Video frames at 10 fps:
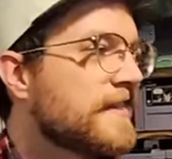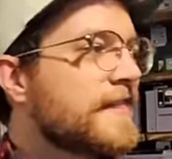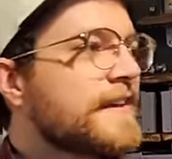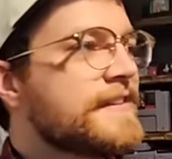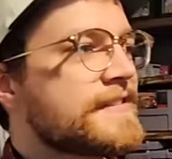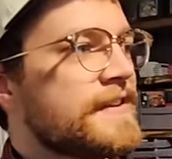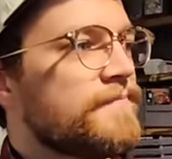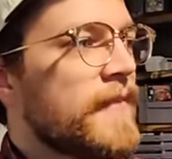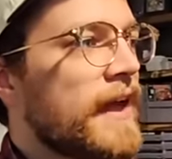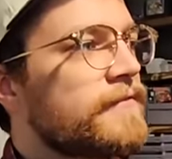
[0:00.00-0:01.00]
the thing is,
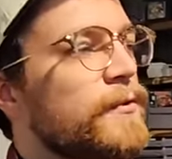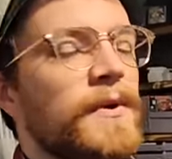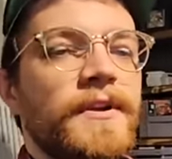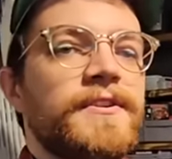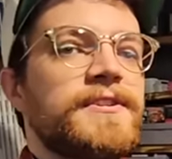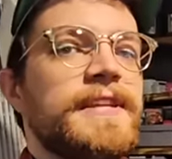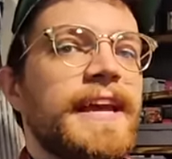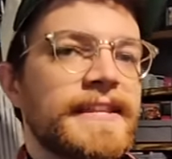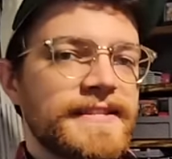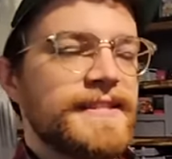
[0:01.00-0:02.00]
everyone
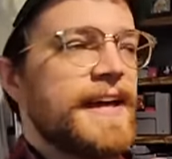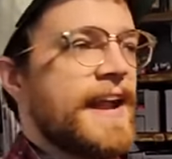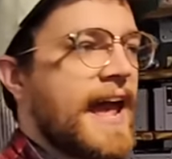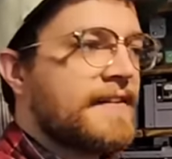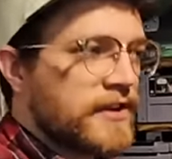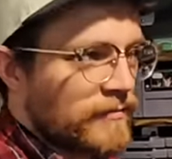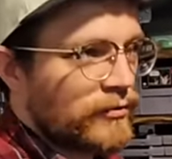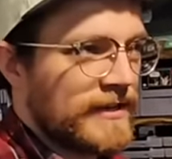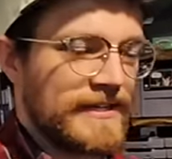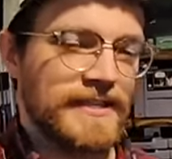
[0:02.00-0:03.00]
understands that having a
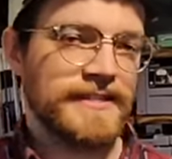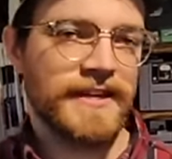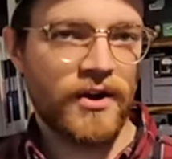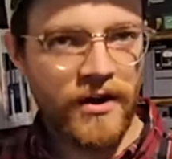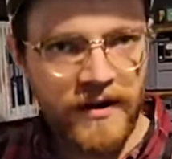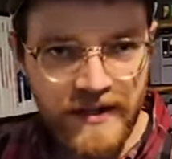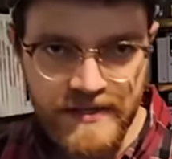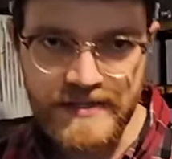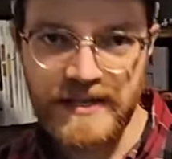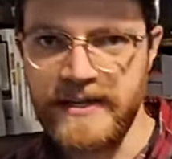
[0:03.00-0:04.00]
pre-existing
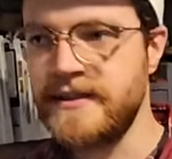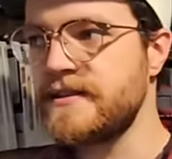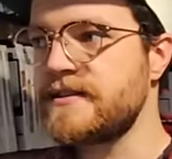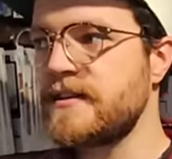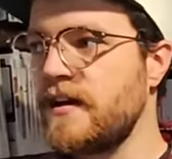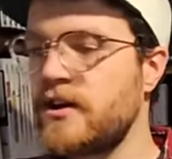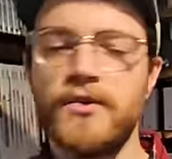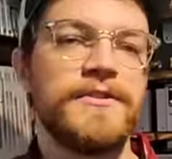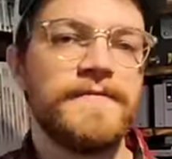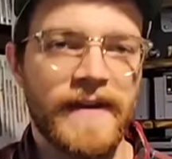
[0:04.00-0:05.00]
audience is a
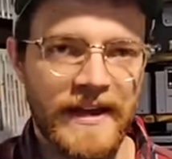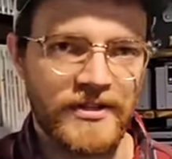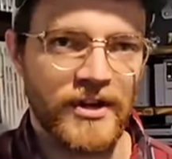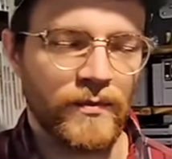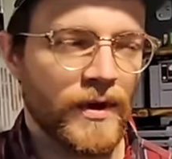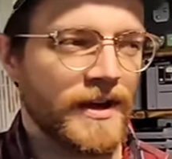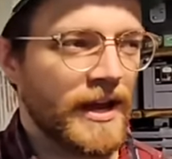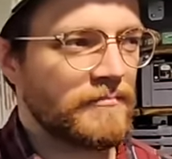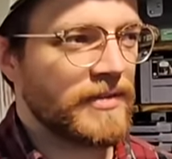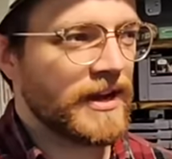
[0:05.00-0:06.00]
huge advantage on
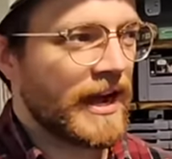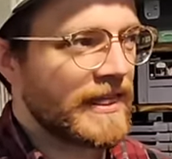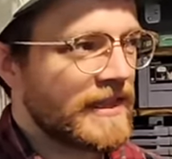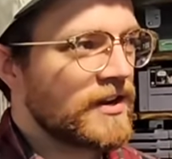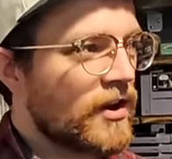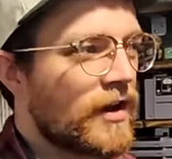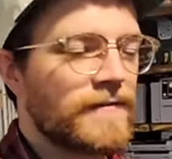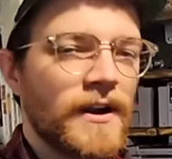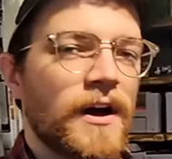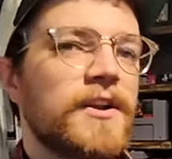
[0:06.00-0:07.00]
whatnot, but I think
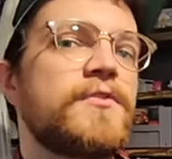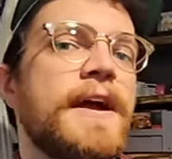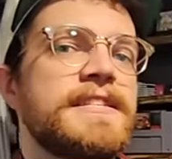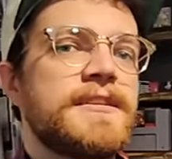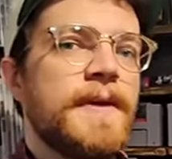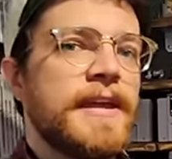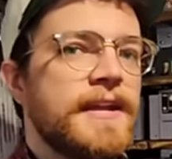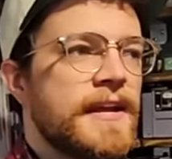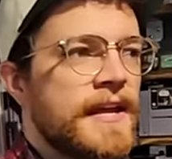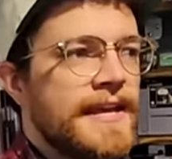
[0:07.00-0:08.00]
often
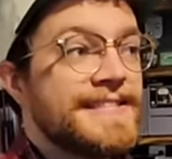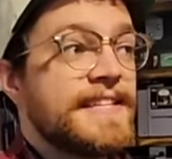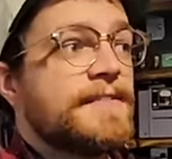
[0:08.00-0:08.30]
underestimated is the